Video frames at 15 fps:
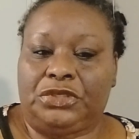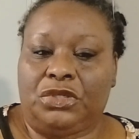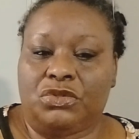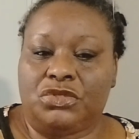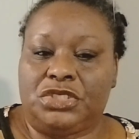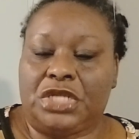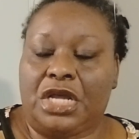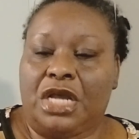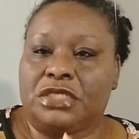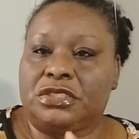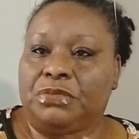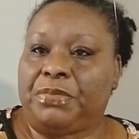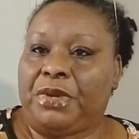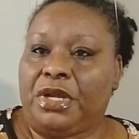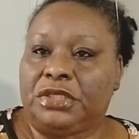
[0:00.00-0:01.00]
those
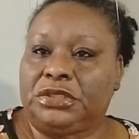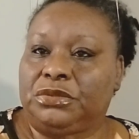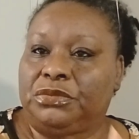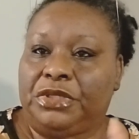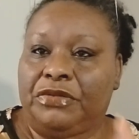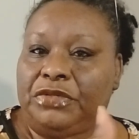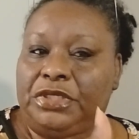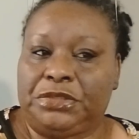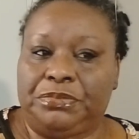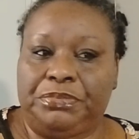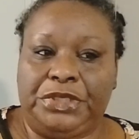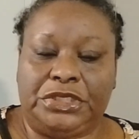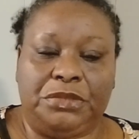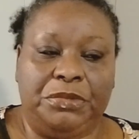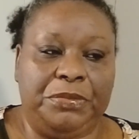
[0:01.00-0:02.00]
stocks or bonds or whatever
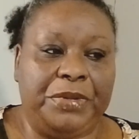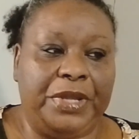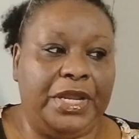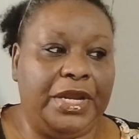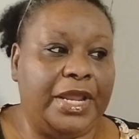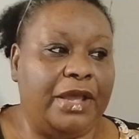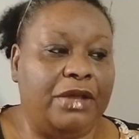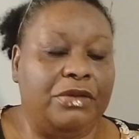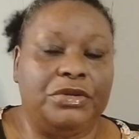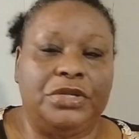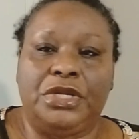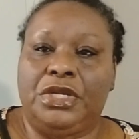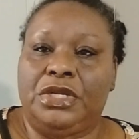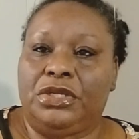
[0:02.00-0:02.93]
that's to be paid out.